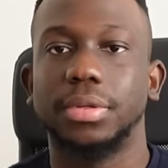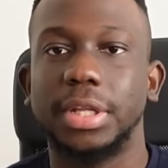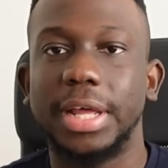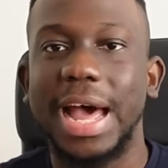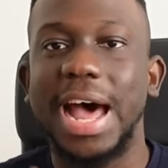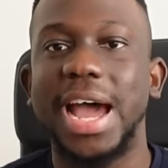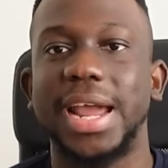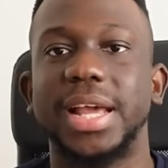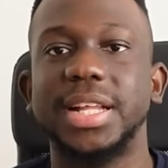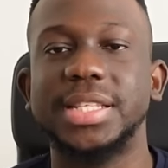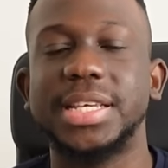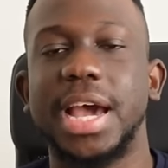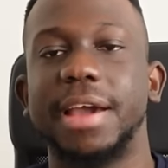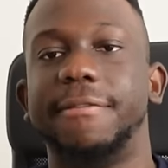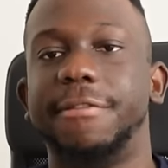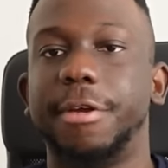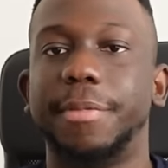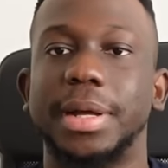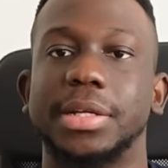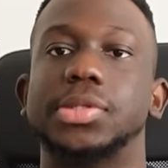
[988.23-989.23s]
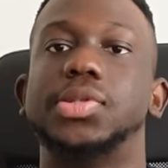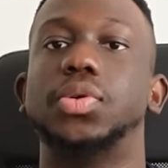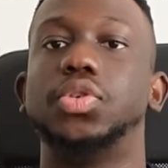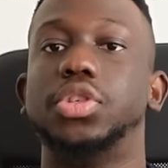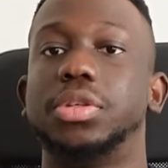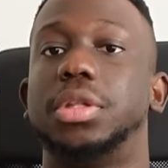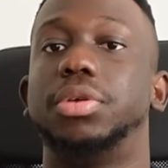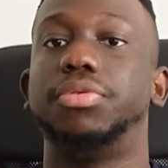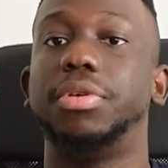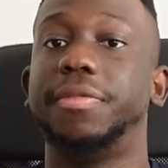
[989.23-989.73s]
The higher time frame has told
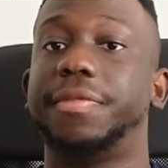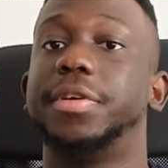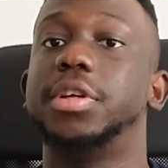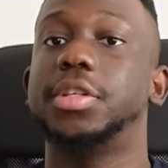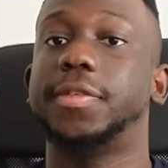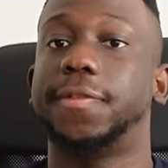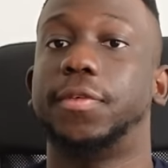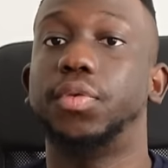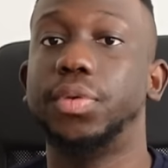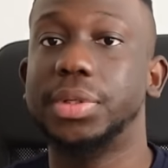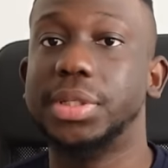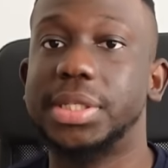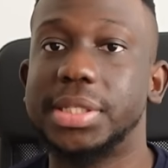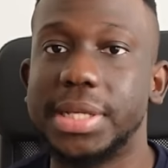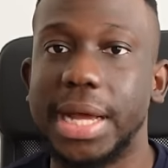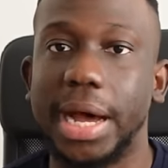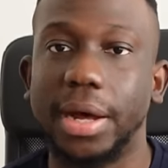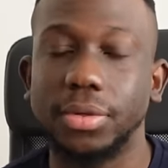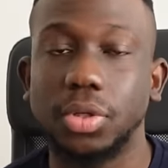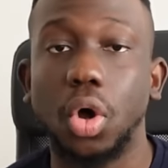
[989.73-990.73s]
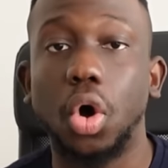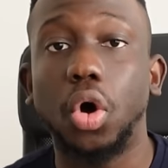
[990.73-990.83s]
you the river is flowing south.